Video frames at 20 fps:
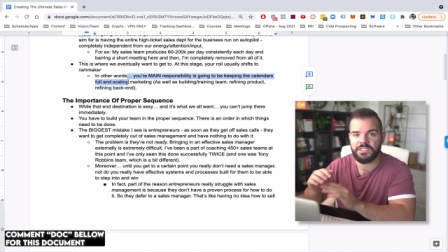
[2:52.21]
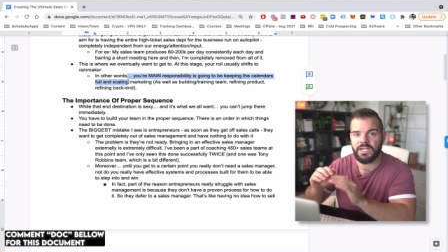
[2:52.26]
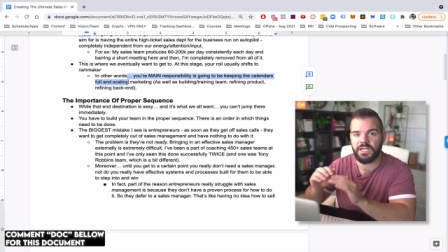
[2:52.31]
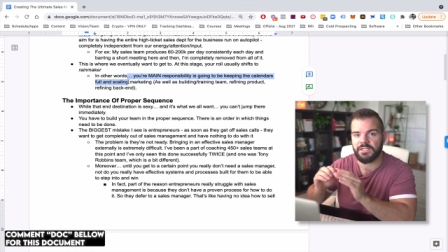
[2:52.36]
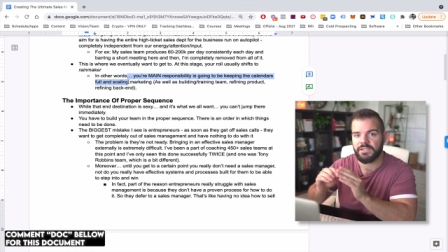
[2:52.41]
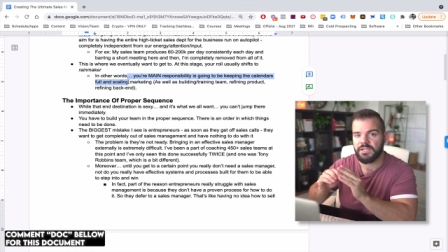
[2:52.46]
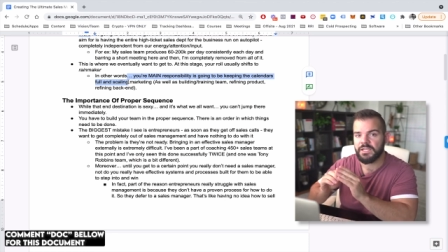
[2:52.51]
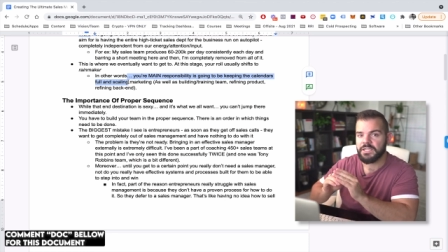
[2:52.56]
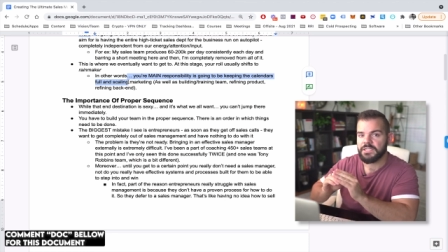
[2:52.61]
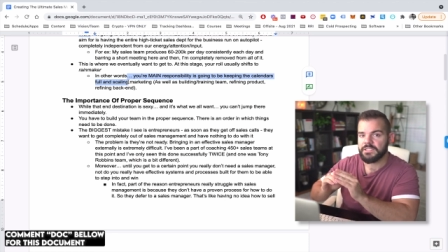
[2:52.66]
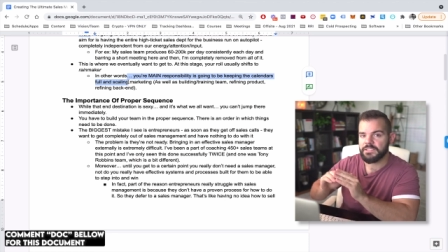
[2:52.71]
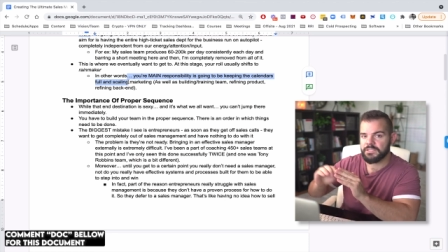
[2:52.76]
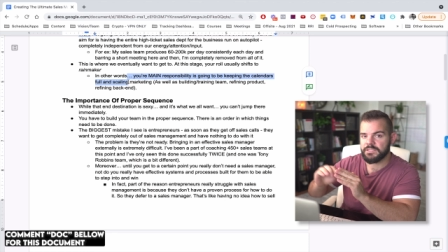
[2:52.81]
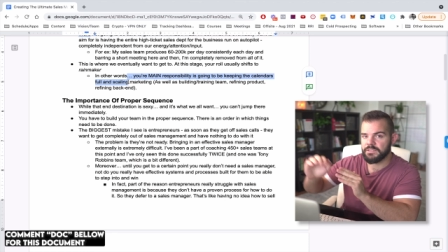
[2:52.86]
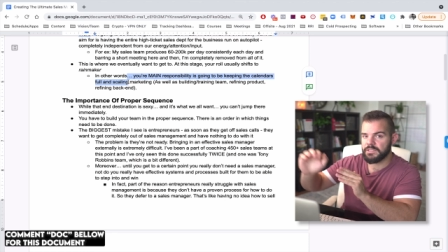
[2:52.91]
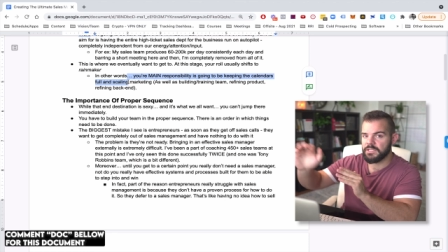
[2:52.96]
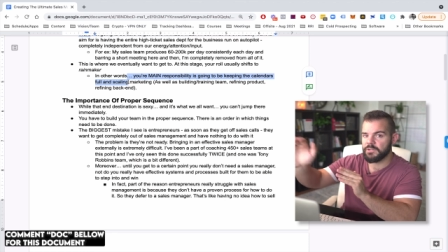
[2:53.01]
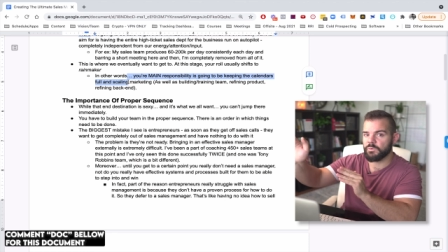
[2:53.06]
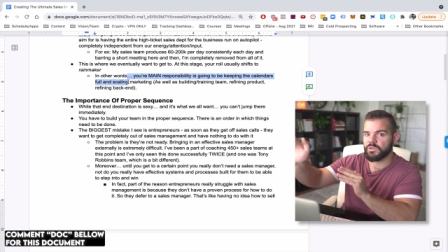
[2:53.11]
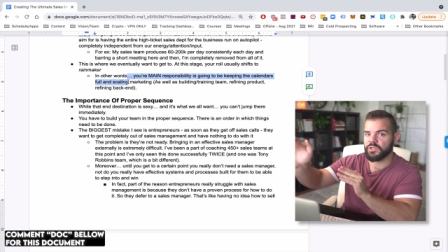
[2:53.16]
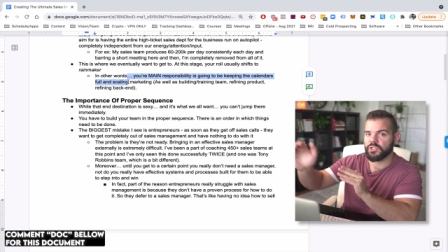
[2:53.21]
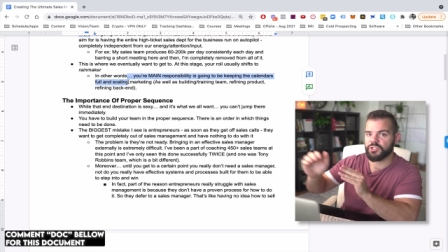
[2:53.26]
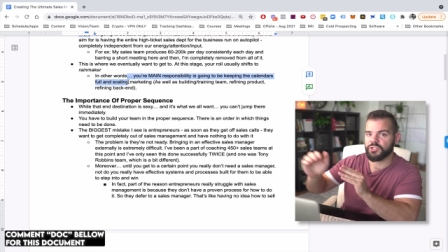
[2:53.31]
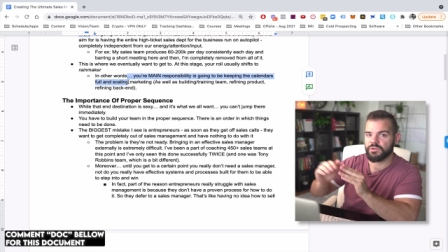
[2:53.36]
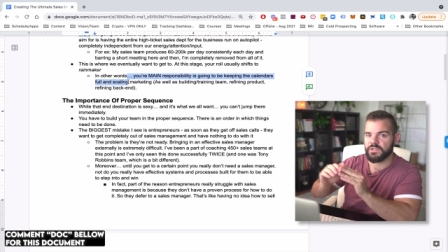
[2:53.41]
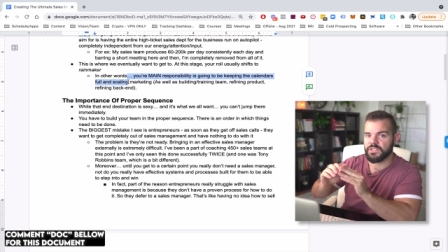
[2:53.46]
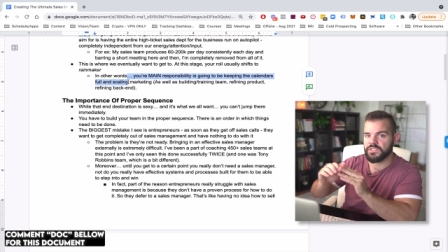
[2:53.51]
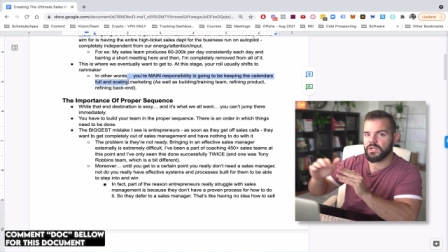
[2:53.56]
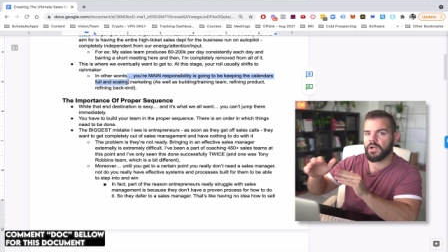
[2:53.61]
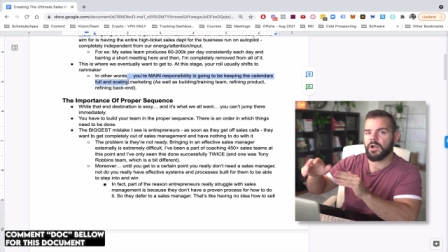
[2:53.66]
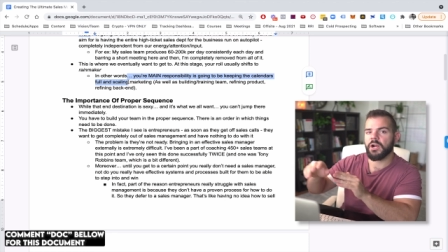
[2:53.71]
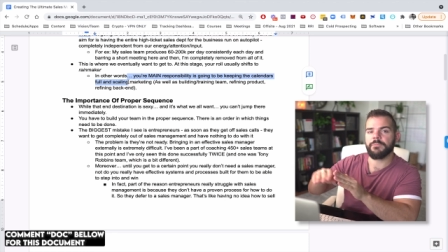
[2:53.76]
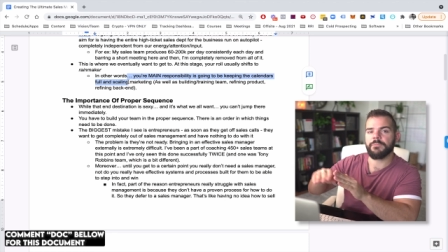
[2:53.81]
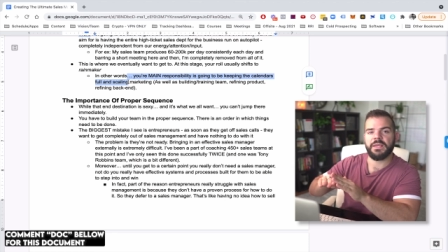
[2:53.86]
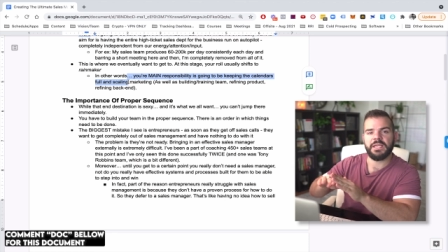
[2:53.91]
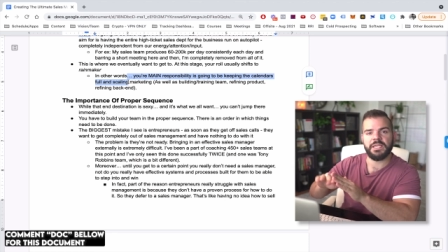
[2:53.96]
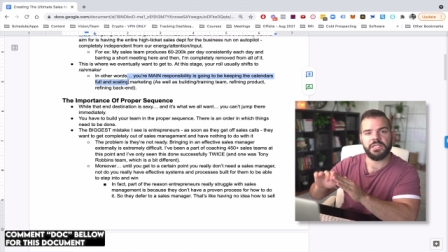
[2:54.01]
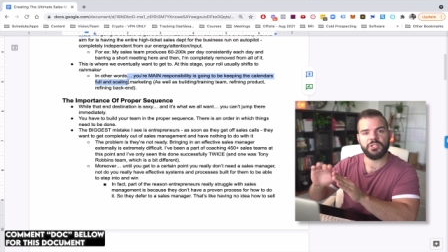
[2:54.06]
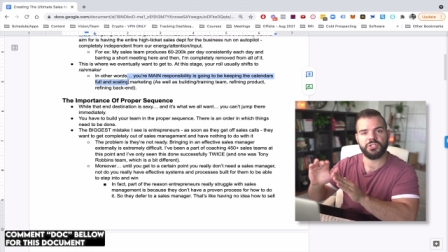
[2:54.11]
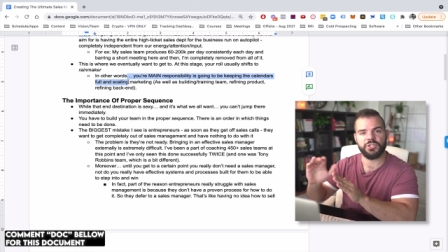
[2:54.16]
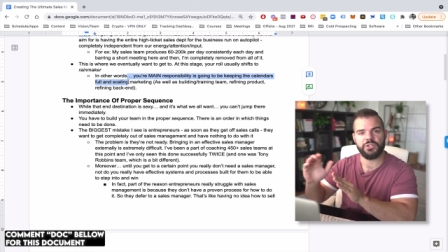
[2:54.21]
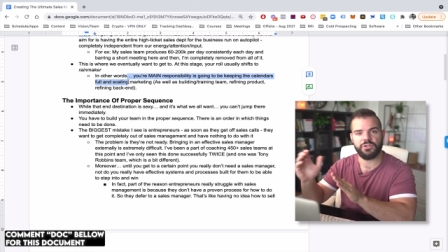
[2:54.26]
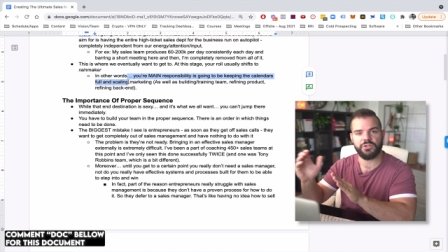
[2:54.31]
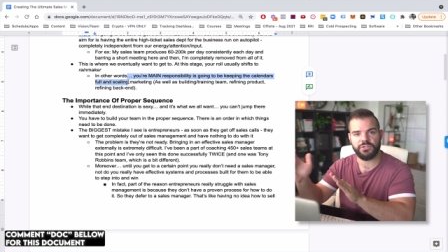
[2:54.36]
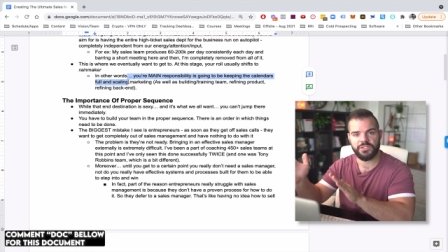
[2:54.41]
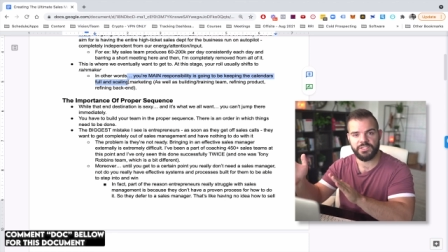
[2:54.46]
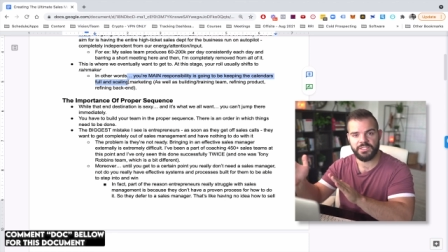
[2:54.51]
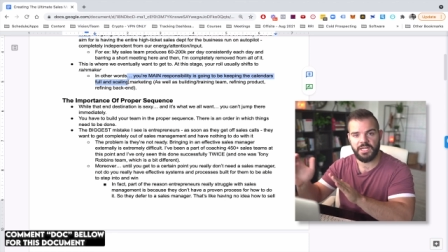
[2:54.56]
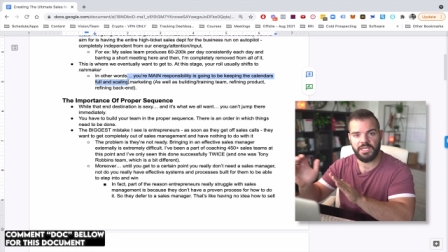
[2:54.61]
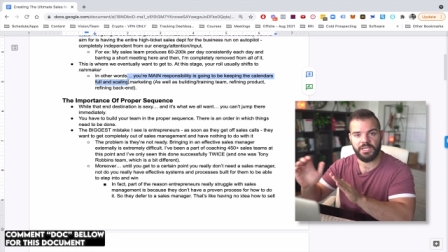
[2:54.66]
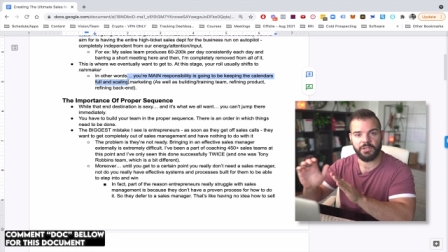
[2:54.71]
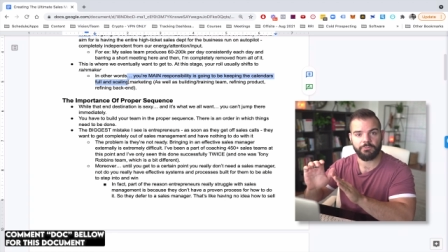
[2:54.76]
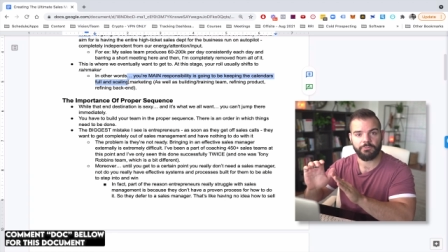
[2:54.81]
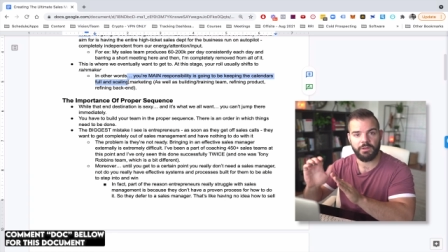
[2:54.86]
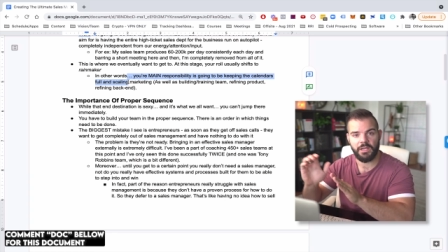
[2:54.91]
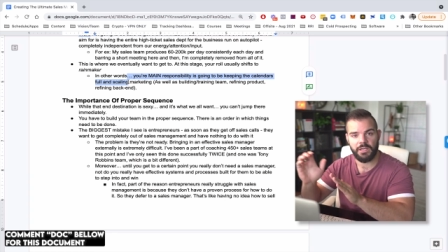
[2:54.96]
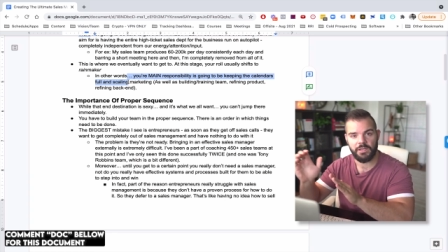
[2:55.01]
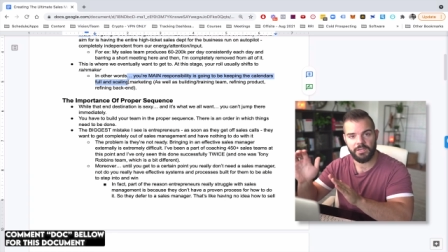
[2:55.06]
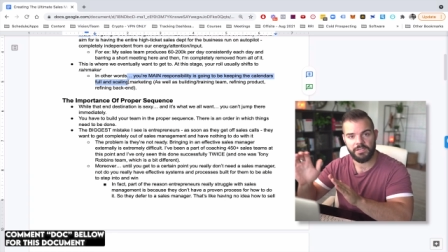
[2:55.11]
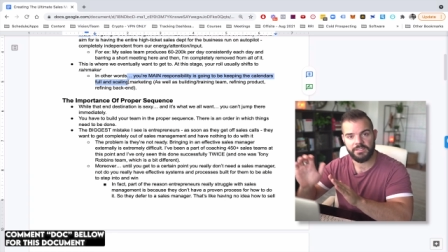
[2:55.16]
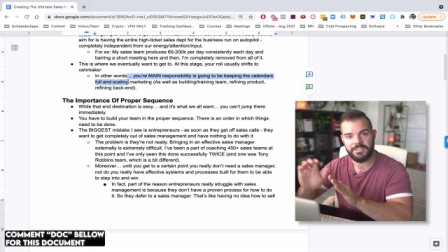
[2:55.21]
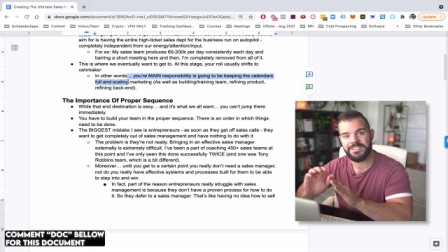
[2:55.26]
kind of seeing what the trends are making sure you're staying uh,